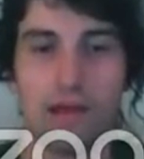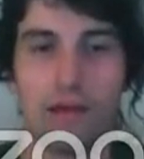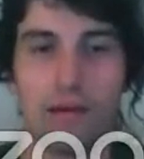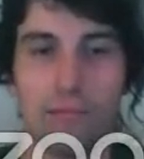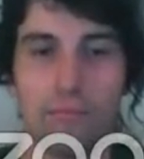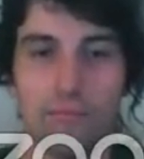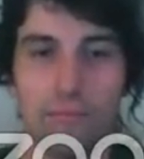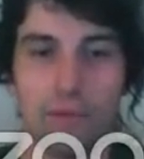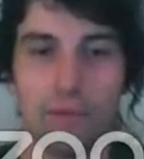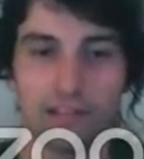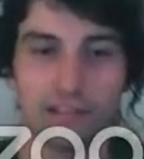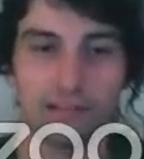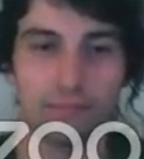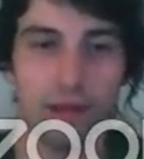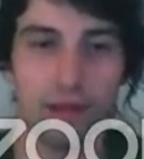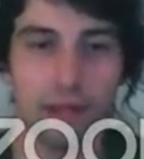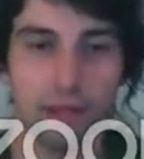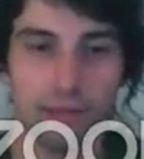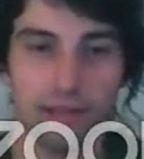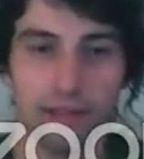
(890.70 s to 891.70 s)
but
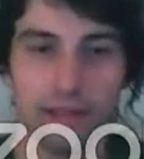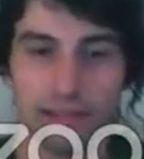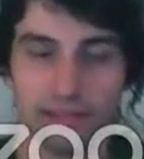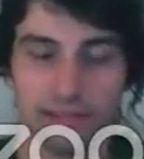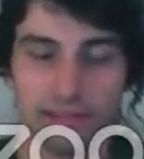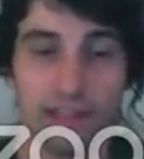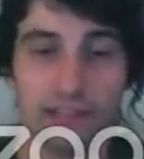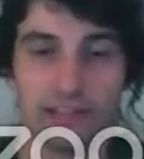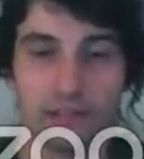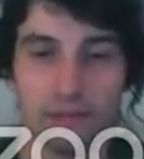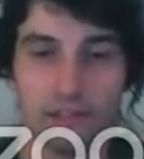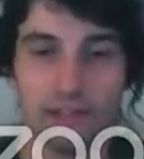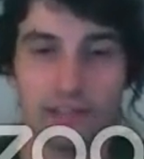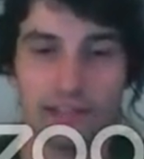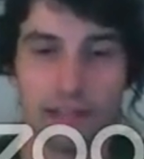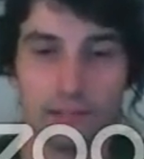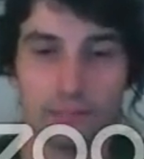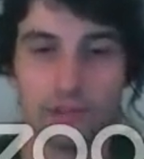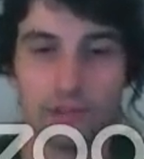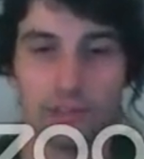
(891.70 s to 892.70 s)
maybe a sensible
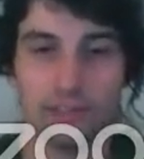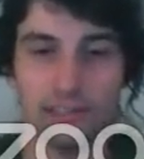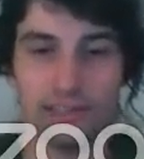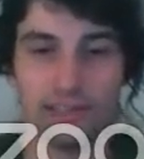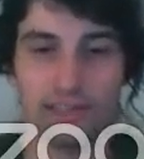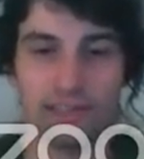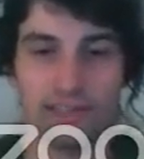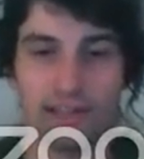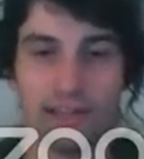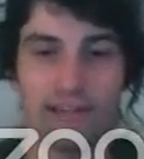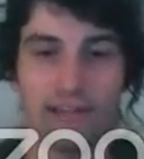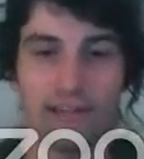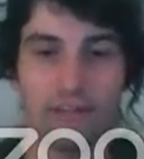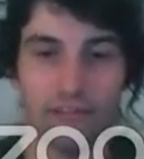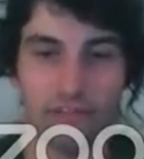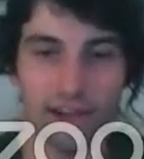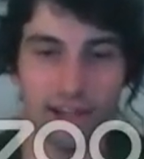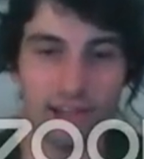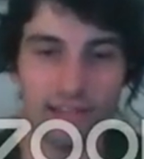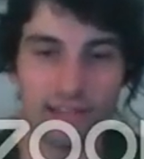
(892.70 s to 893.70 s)
assumption is that a
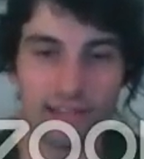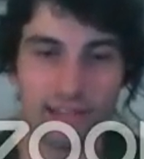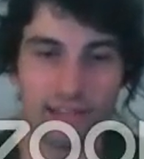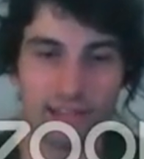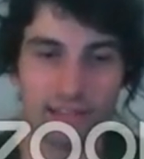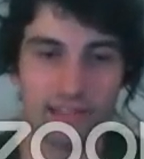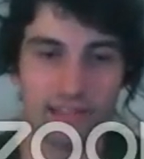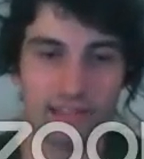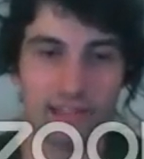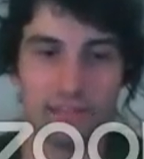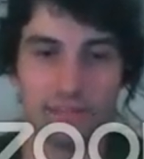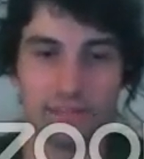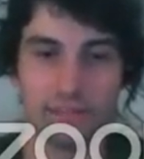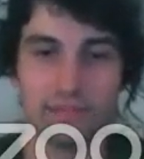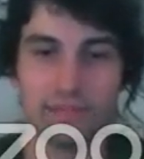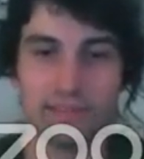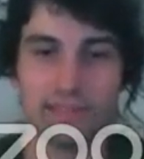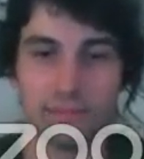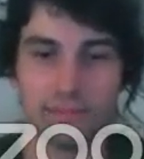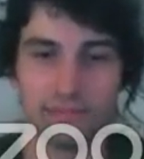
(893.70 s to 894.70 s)
failed
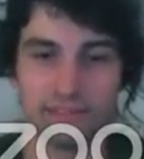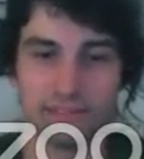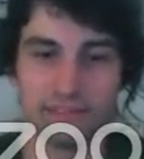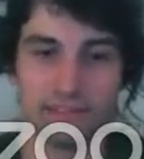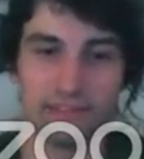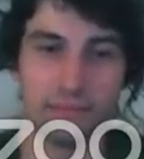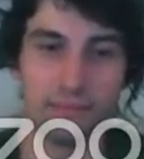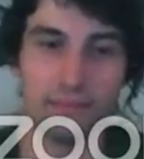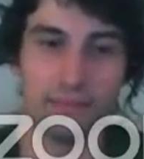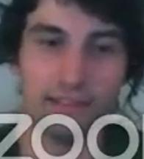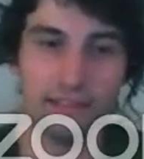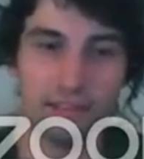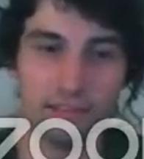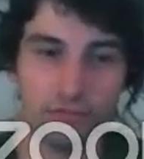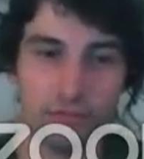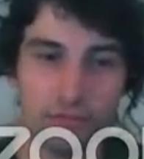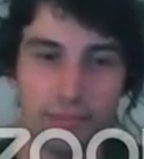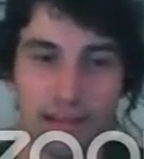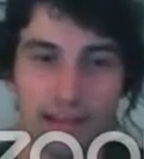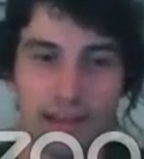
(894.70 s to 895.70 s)
subsystem is
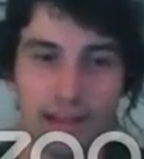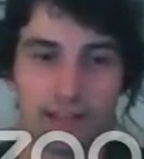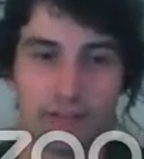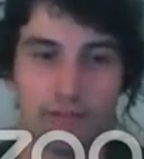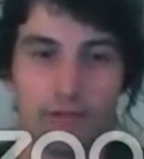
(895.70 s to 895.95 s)
repaired